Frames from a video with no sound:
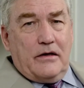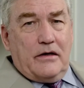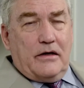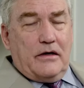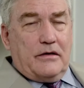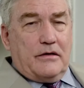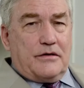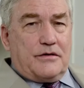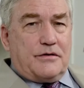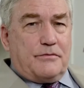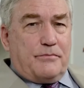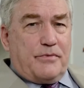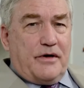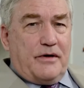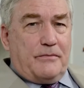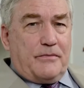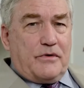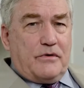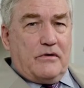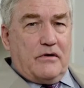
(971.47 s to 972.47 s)
and the
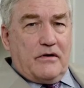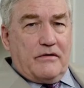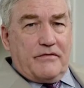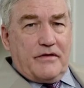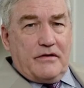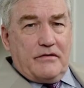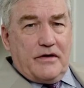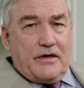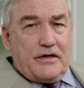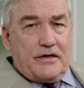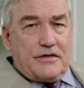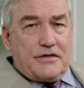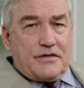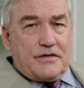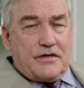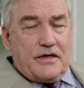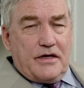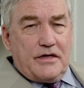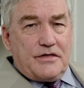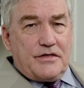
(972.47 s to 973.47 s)
Supreme Court of the United
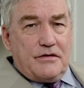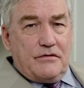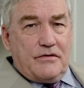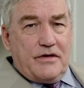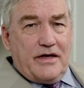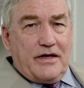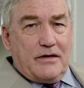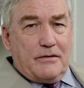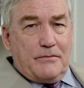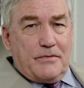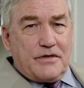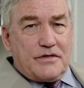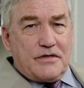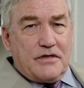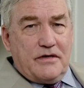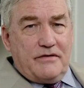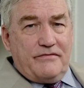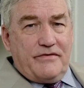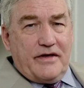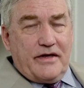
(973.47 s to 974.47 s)
States
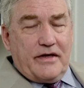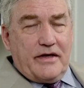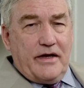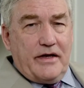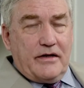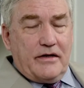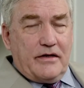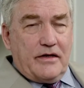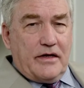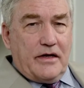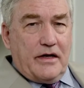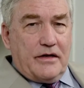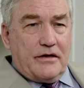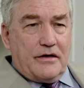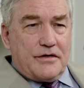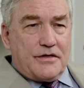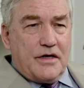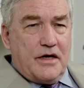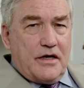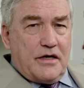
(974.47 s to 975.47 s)
unanimously vacated the
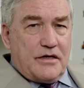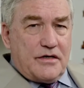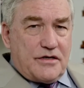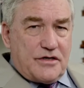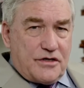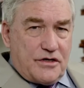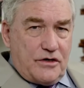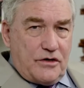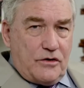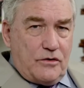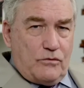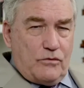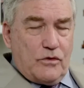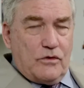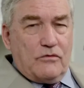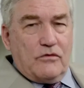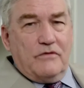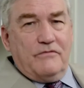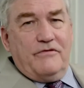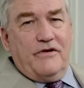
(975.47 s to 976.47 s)
others. 2 were
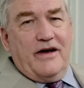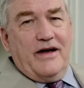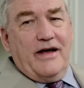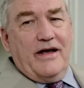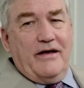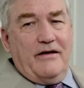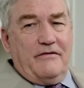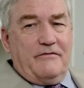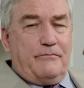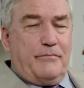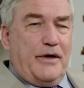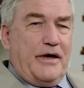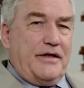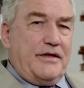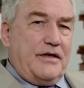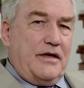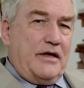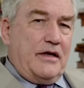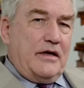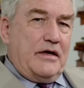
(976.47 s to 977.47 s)
revived by
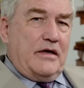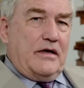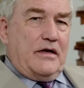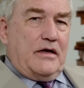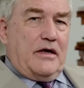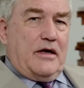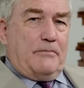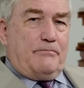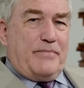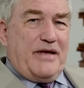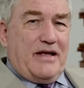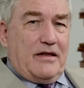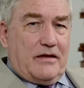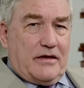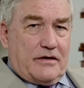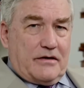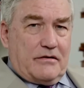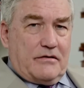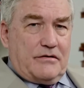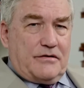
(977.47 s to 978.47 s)
the
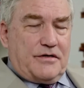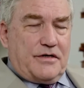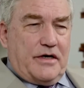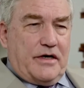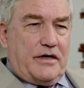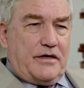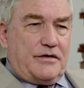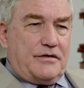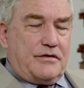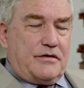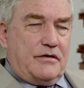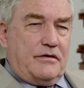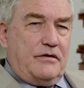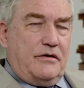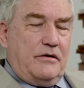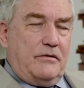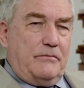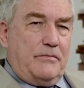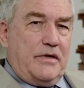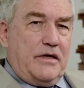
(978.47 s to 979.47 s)
appellate judge to
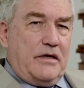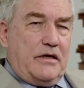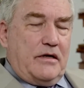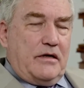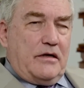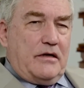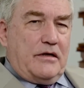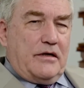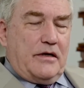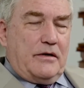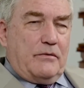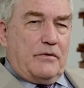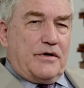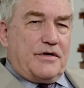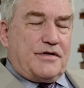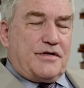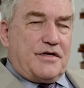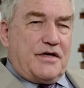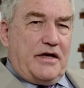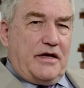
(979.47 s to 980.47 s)
whom they were
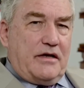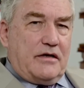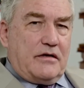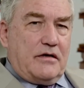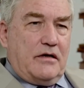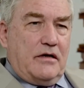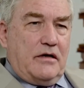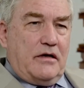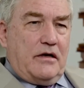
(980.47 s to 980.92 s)
sent